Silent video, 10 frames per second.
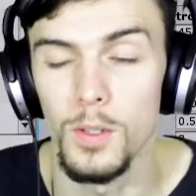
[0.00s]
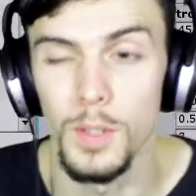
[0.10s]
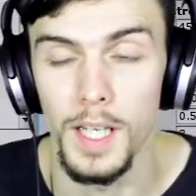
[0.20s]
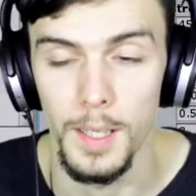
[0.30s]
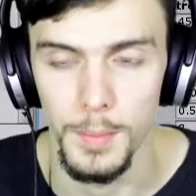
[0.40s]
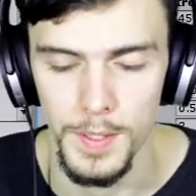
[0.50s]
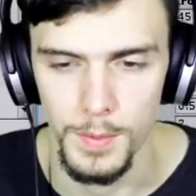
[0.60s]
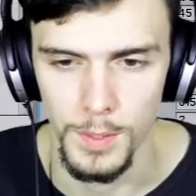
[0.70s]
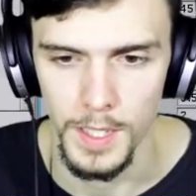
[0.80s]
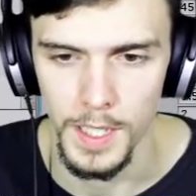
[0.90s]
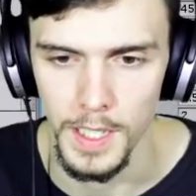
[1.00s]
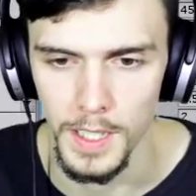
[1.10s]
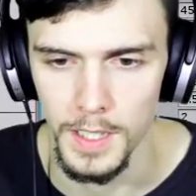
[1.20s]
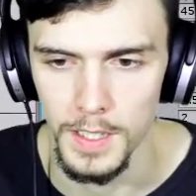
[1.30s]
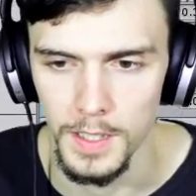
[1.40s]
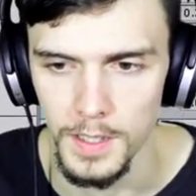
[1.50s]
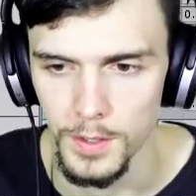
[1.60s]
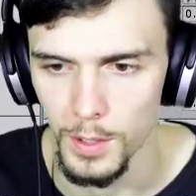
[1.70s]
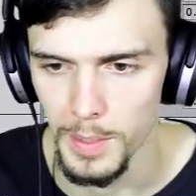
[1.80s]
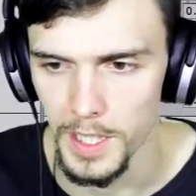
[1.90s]
what happens when
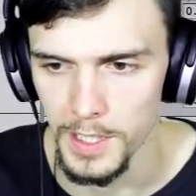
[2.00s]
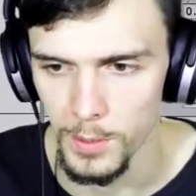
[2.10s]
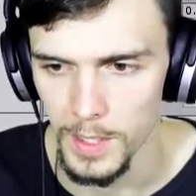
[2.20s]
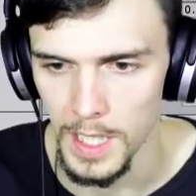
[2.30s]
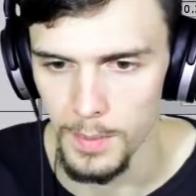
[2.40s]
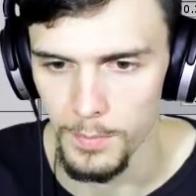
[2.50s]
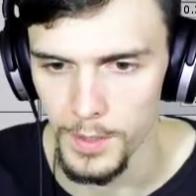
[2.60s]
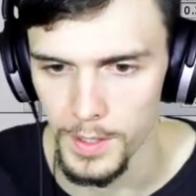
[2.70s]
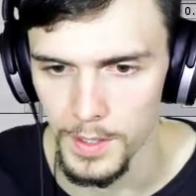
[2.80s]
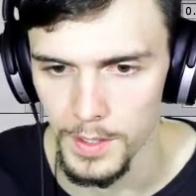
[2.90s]
so it'll be like doing up for.